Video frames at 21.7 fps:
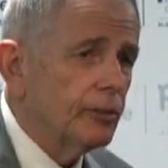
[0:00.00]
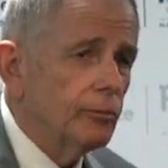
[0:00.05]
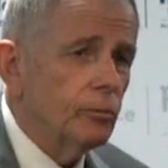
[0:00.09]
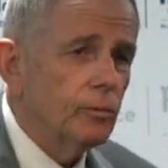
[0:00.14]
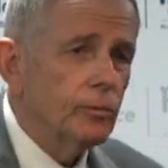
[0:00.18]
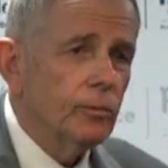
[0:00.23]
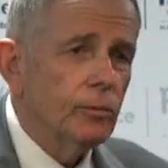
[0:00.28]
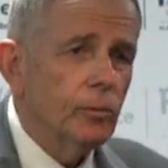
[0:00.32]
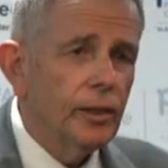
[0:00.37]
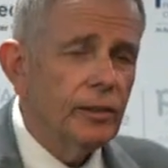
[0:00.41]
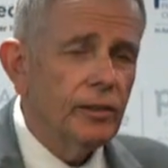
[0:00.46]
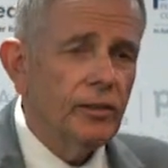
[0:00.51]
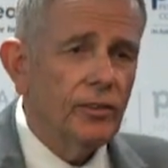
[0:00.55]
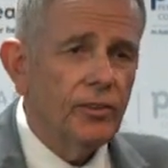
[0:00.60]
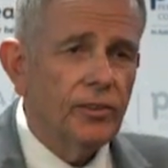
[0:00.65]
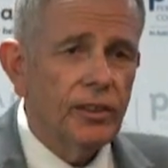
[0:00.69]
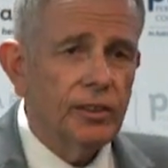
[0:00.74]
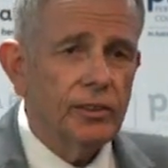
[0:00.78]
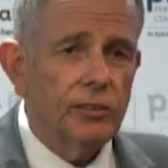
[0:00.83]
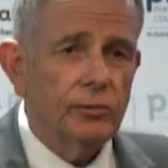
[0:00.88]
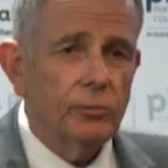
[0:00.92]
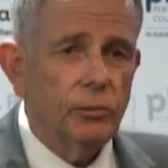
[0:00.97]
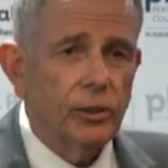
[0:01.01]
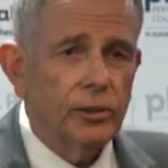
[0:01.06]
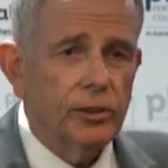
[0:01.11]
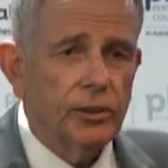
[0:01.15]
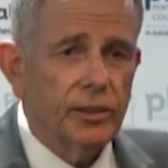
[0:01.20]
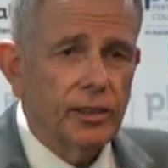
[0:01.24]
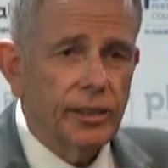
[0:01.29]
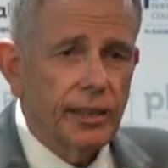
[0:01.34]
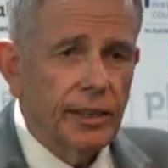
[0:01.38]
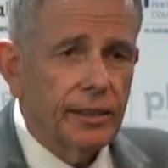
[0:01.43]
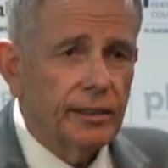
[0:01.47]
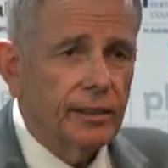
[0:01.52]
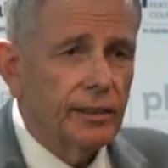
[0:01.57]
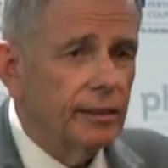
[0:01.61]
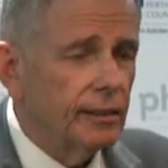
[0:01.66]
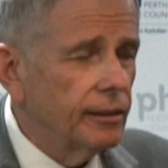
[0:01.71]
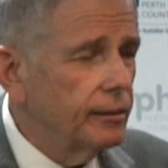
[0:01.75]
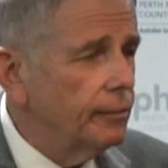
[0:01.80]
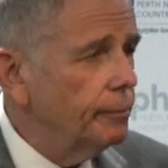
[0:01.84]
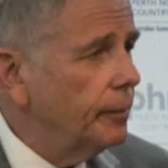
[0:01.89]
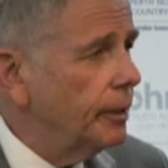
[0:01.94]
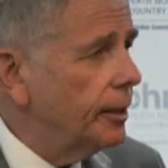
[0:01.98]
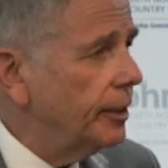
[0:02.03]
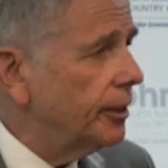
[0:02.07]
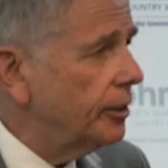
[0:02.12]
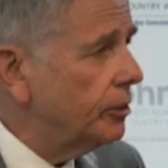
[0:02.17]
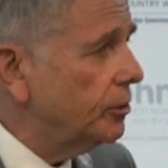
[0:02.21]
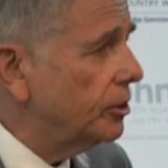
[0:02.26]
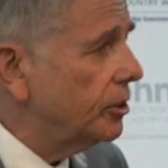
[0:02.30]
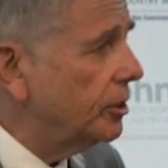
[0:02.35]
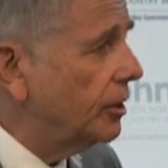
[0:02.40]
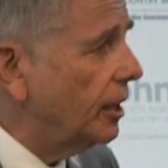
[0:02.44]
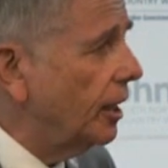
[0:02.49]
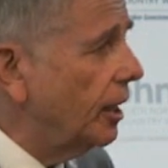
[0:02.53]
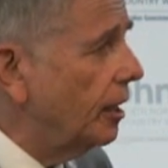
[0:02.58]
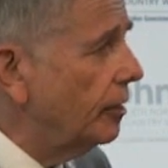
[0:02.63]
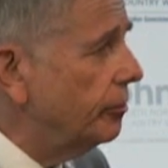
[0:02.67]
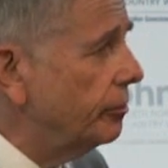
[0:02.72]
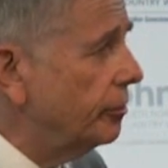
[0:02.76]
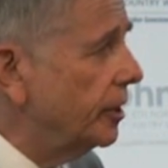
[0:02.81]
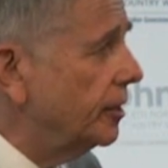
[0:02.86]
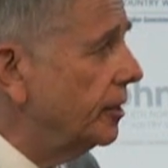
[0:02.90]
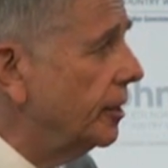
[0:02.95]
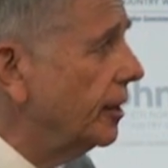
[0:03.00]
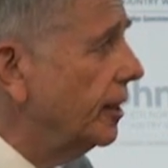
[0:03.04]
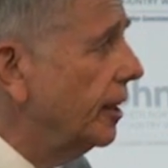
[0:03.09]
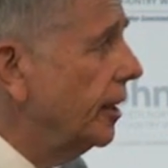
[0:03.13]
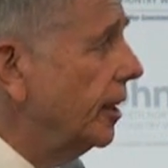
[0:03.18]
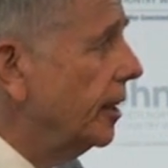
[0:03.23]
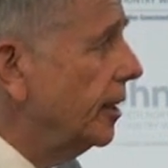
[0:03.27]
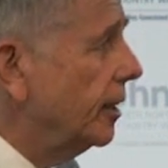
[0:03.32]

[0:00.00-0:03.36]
And one of the things was to get the medical staff and